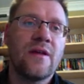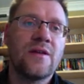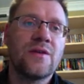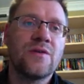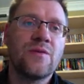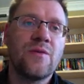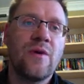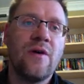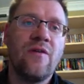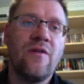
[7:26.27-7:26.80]

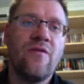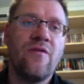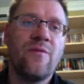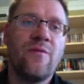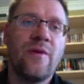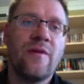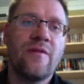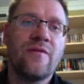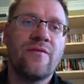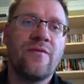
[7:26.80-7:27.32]
12
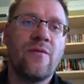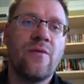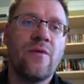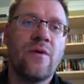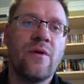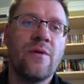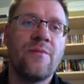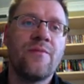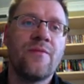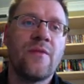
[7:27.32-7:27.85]
plus
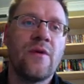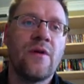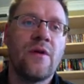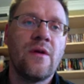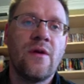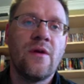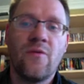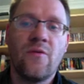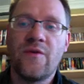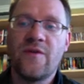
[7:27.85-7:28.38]
4,
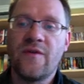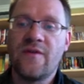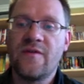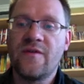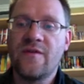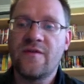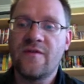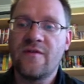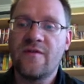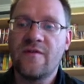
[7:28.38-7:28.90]
which is
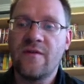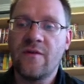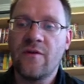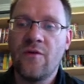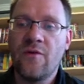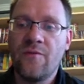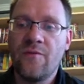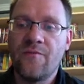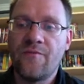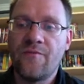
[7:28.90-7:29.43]
just 0.